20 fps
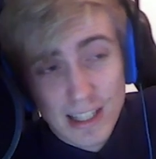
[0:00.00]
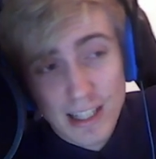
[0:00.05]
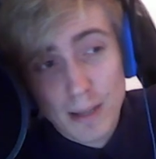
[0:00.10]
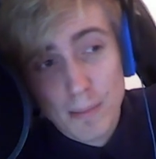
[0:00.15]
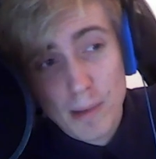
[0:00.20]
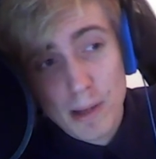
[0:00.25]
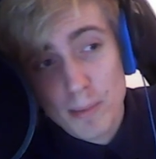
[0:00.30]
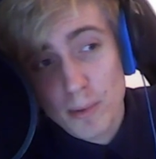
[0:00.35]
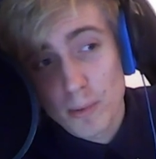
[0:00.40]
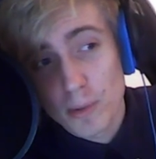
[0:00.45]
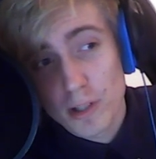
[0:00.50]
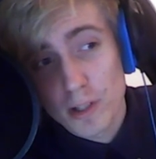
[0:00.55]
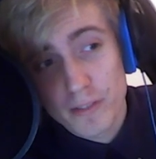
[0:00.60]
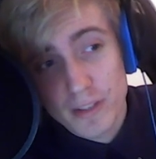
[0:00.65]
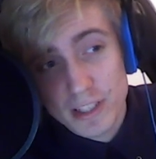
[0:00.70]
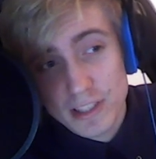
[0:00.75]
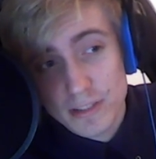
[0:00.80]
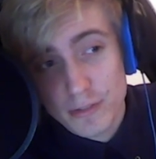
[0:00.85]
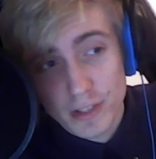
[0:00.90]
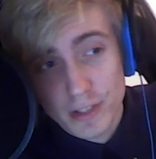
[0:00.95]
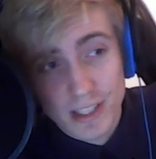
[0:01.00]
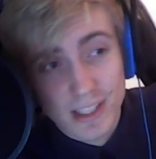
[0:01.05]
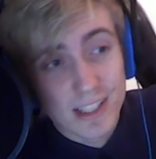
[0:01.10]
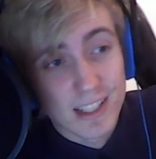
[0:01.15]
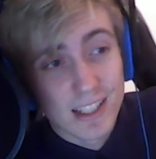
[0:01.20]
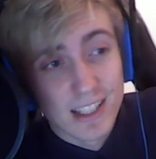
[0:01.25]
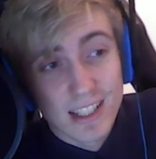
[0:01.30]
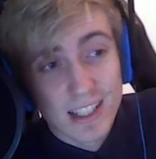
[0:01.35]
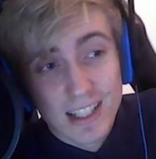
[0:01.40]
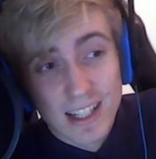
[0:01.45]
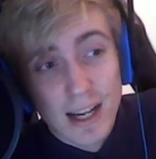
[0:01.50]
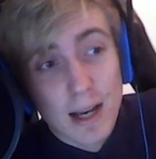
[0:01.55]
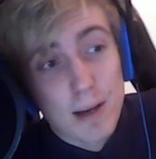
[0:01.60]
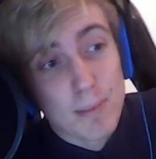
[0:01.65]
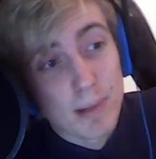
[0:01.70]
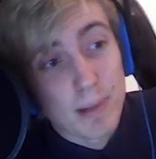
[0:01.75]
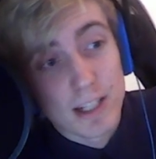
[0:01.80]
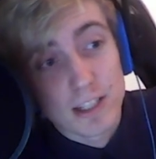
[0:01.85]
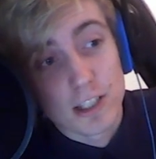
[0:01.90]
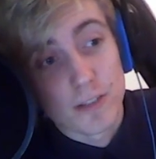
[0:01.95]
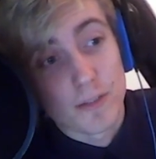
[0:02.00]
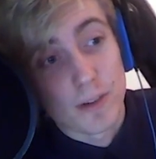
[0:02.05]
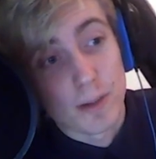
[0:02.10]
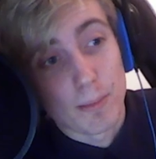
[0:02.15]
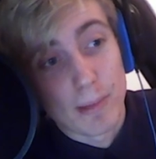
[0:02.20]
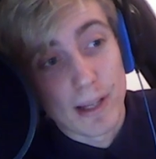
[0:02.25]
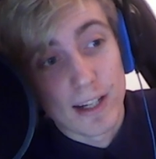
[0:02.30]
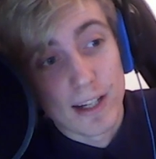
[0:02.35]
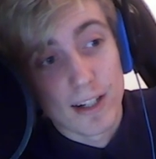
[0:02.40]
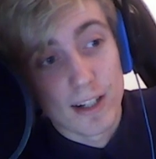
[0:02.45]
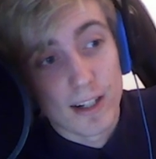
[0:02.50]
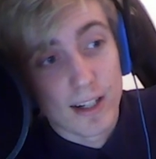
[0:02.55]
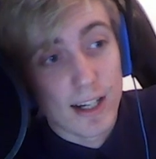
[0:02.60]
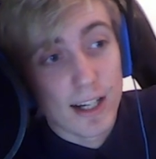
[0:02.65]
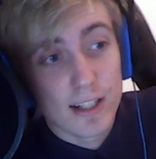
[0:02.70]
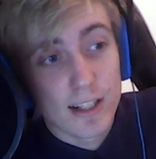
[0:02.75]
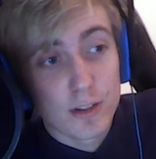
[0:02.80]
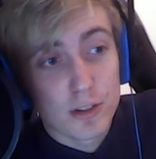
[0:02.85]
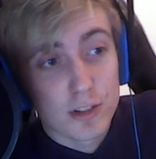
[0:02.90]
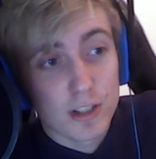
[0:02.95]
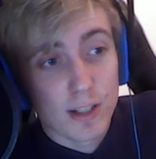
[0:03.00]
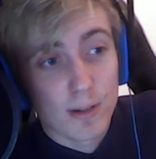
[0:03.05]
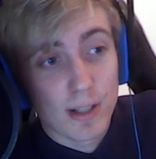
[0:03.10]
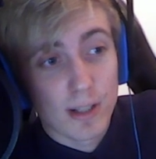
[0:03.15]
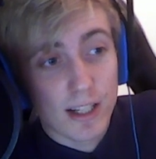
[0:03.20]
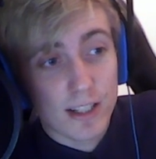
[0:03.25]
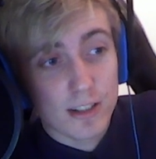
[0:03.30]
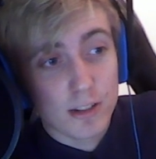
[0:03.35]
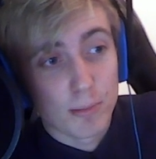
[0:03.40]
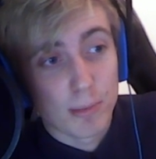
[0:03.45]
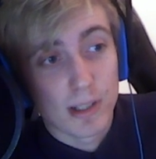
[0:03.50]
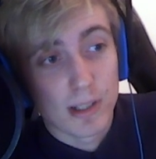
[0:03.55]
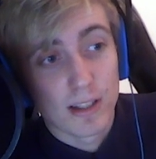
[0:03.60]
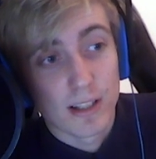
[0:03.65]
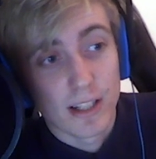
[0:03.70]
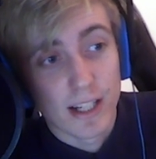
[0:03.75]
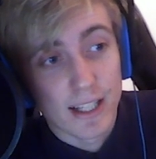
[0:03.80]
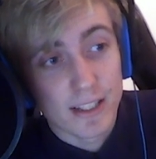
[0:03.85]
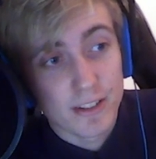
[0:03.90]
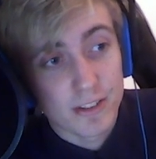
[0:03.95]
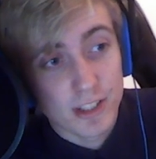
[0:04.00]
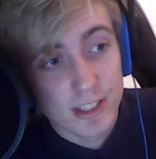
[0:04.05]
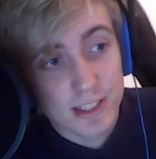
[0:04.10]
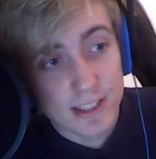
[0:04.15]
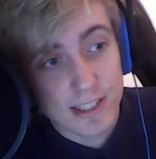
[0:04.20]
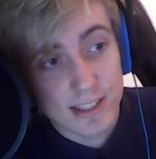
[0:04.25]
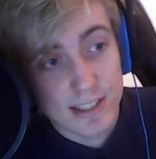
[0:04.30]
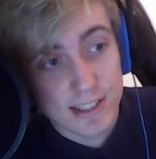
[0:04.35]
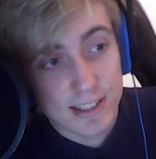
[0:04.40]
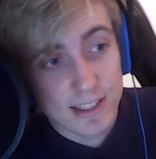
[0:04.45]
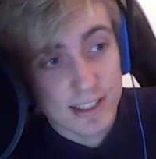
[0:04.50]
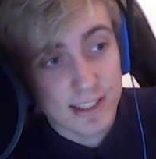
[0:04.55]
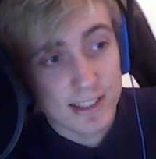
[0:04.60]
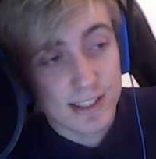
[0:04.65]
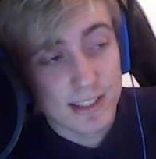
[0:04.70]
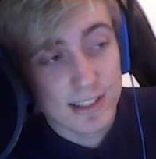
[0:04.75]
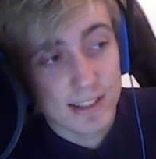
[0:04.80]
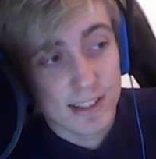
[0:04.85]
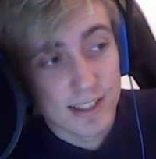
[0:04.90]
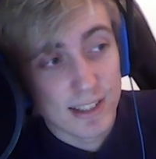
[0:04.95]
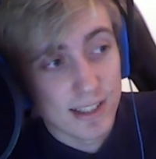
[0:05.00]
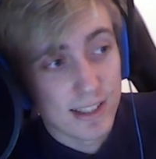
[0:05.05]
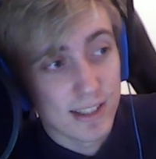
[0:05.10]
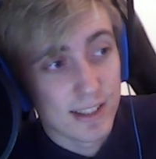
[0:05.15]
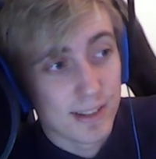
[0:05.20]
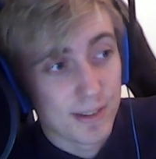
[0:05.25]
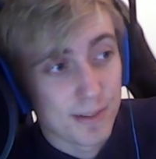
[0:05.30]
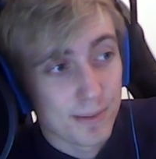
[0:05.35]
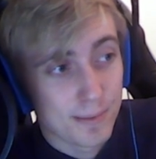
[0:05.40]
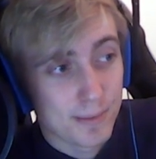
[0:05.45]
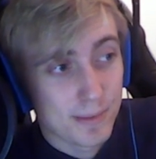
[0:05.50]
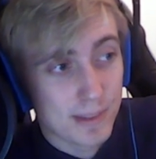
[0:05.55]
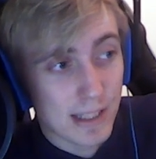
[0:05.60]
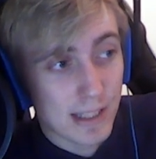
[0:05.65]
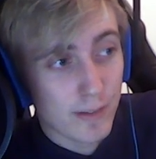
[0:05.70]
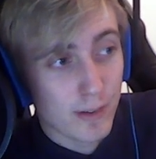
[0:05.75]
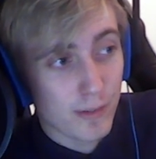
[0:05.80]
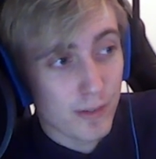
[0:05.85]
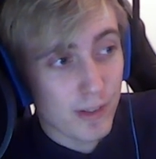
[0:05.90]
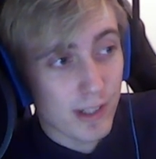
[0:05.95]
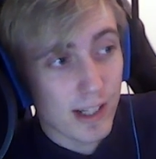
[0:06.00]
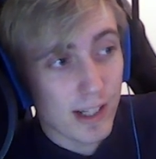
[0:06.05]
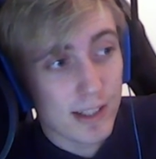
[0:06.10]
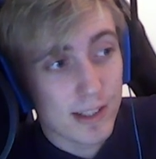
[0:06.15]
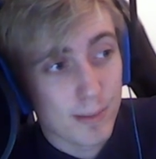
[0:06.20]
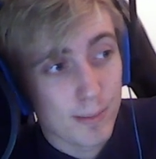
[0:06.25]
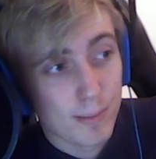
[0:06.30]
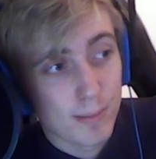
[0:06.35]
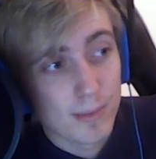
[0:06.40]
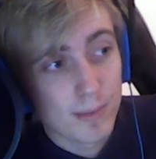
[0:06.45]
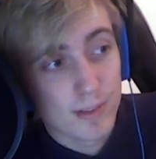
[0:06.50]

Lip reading: maybe one of these 3, and buy something better. I usually like to build Leandris as a 7th item.